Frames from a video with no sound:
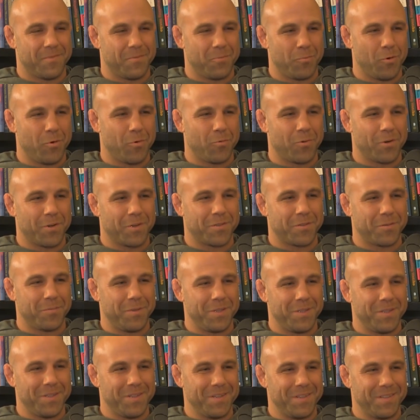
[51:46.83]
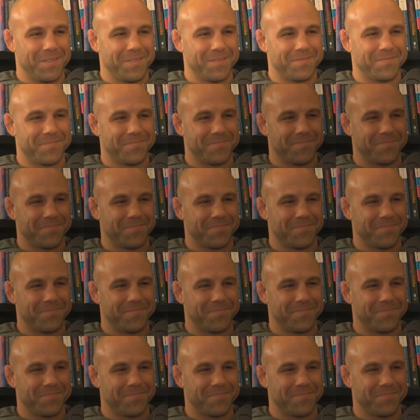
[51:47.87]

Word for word: And more work to be done.